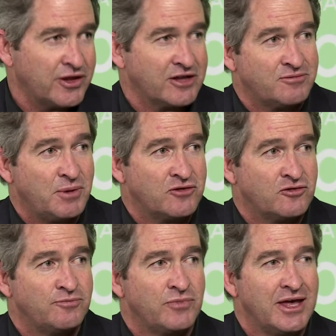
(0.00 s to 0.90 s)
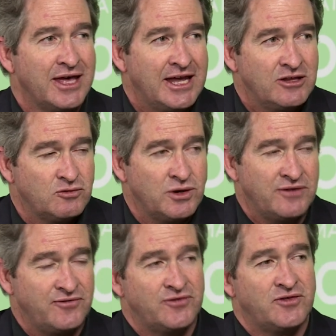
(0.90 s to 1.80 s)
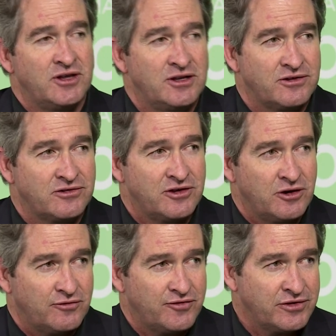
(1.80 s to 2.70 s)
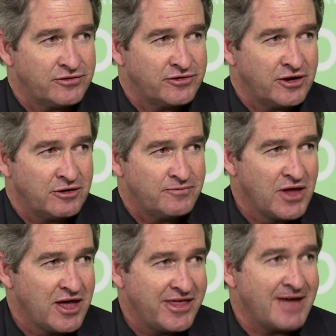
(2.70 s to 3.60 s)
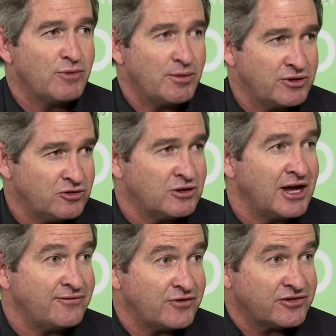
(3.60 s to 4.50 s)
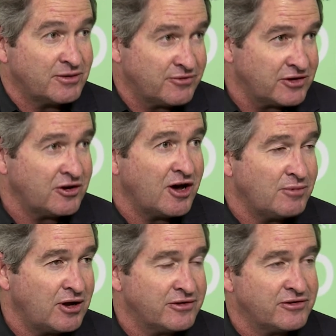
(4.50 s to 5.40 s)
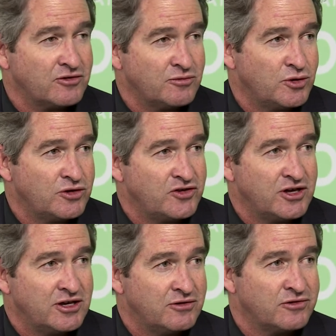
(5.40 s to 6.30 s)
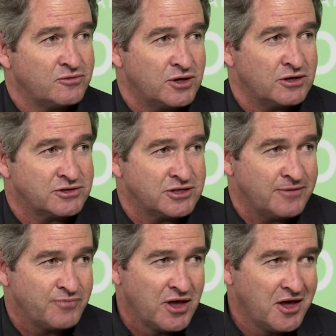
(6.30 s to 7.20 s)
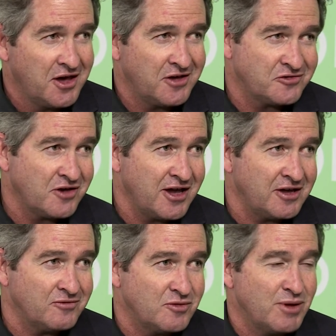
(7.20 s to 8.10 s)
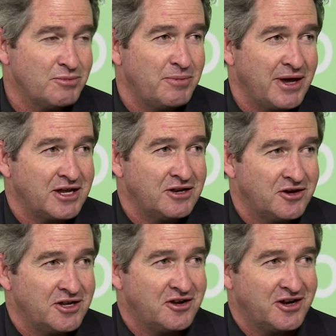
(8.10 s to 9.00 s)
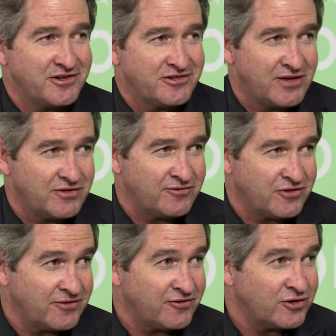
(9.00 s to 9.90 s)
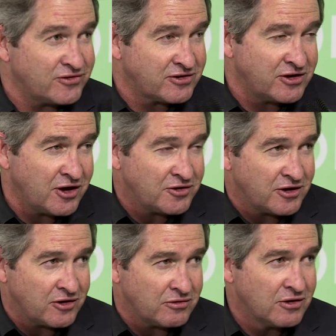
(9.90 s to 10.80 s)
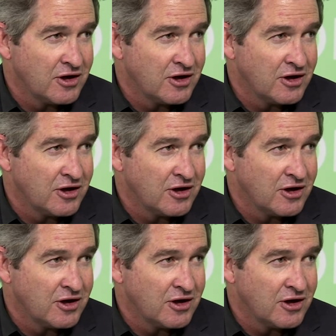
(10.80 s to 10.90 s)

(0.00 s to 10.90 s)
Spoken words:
on that spectrum in 2015 itself. And so that might be too late for some of the timelines that are emerging here as well. So Australia, remember back in 1997 for the first Kyoto